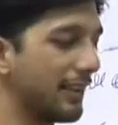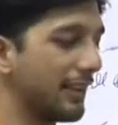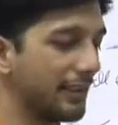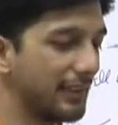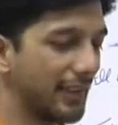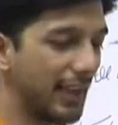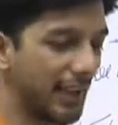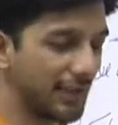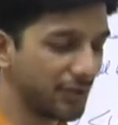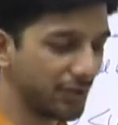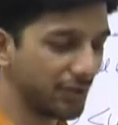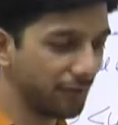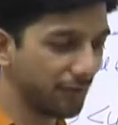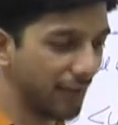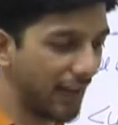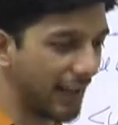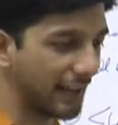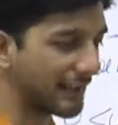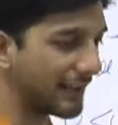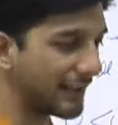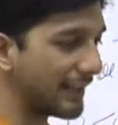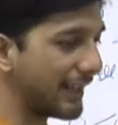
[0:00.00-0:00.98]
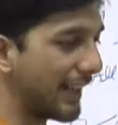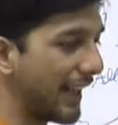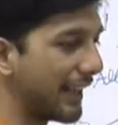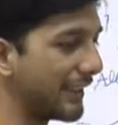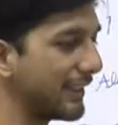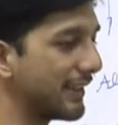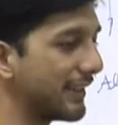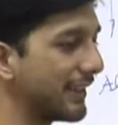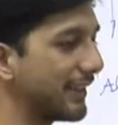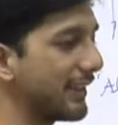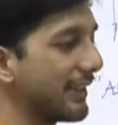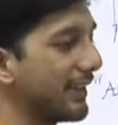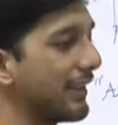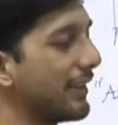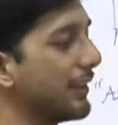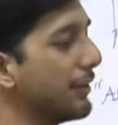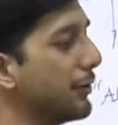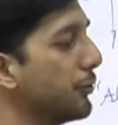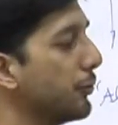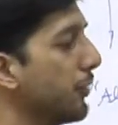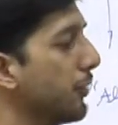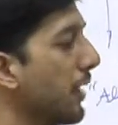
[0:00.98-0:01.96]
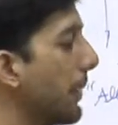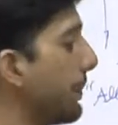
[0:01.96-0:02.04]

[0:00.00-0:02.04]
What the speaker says: a natural fact that you